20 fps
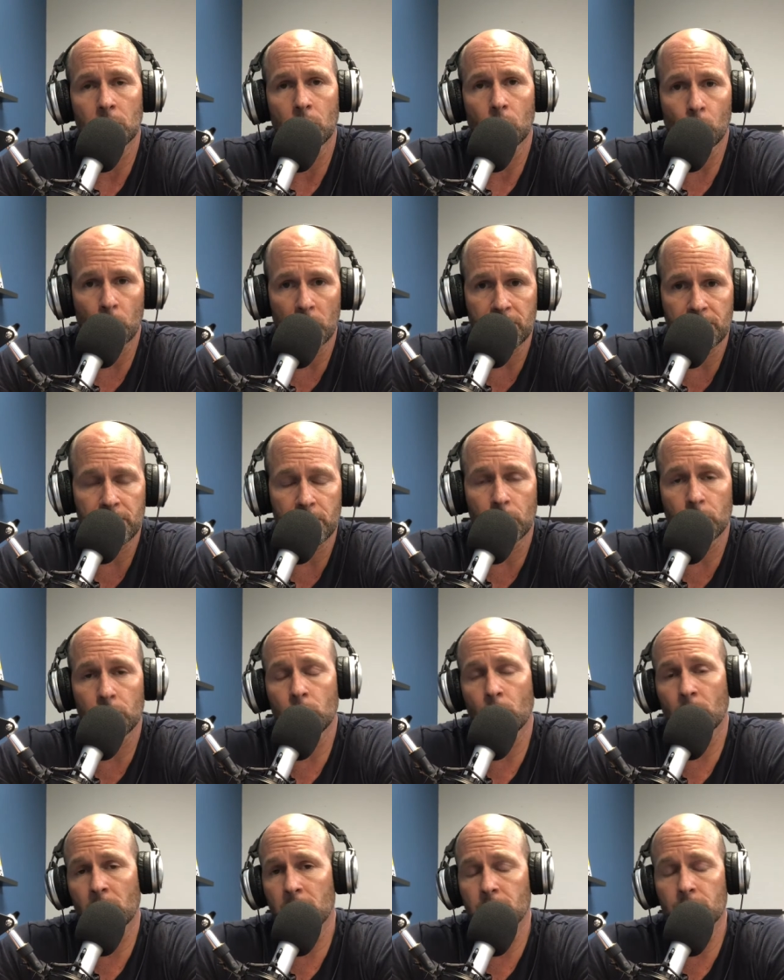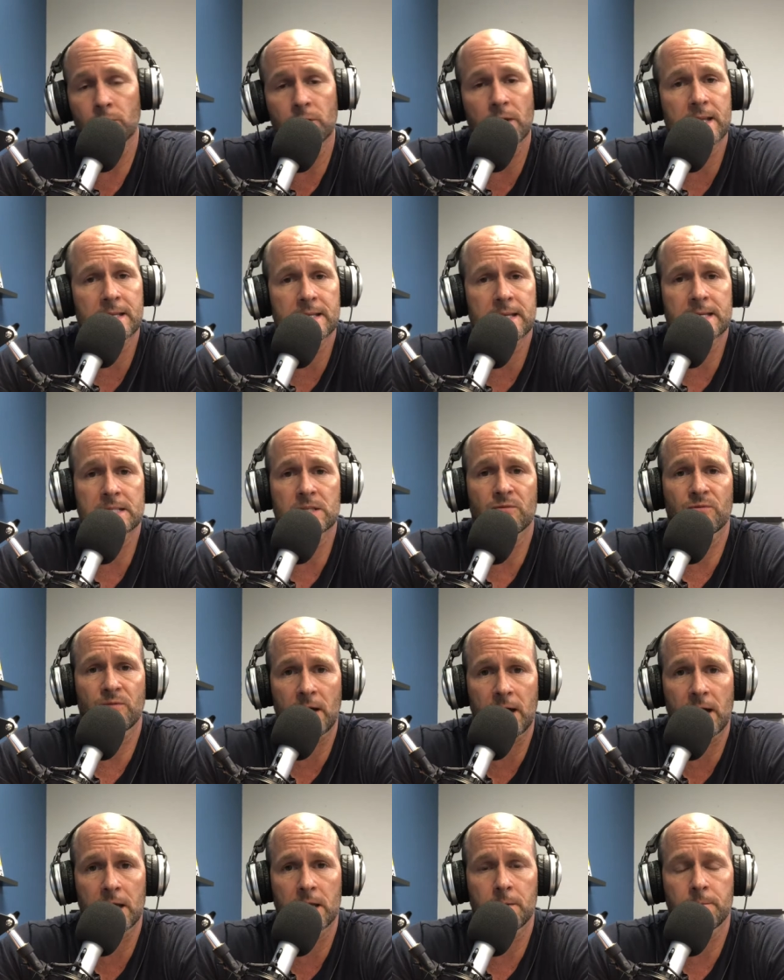with you. You want to do that, that's
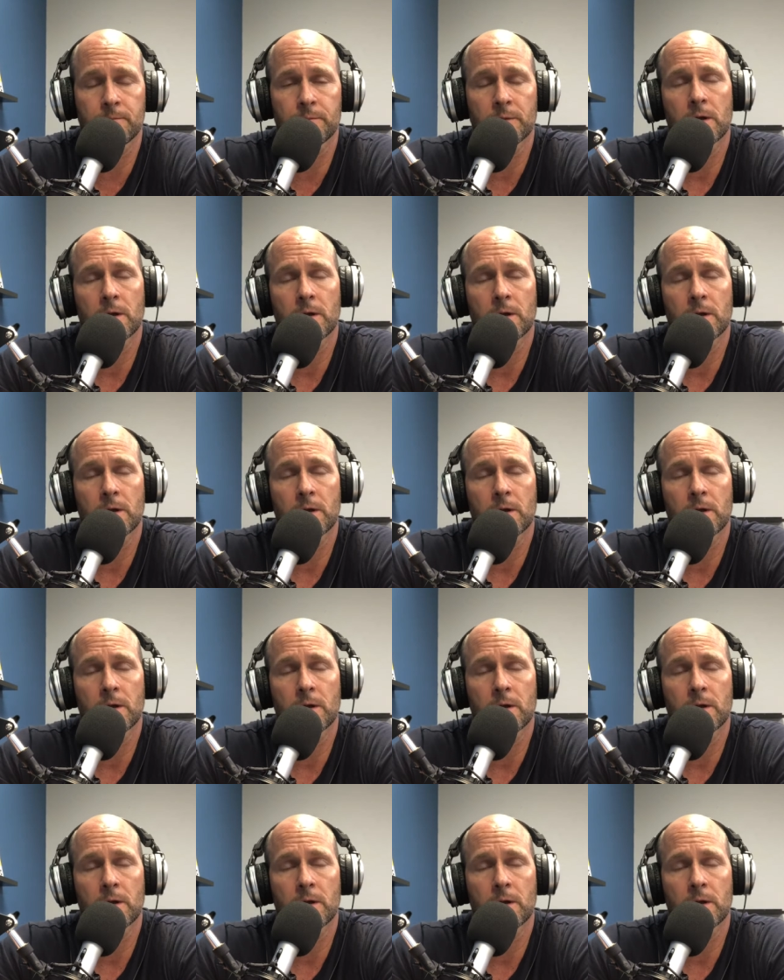fine.